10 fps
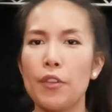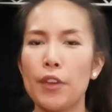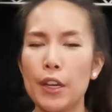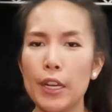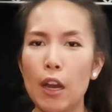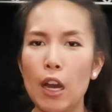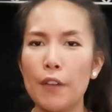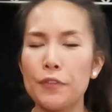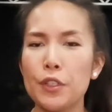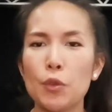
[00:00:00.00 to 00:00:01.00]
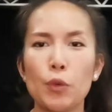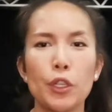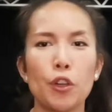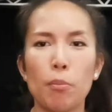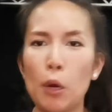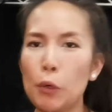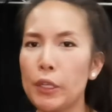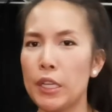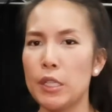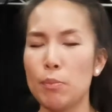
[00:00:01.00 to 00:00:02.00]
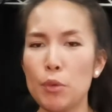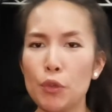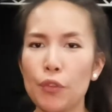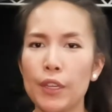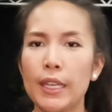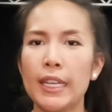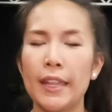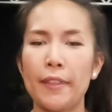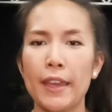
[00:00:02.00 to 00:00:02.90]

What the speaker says: Very often when your opponent is moving,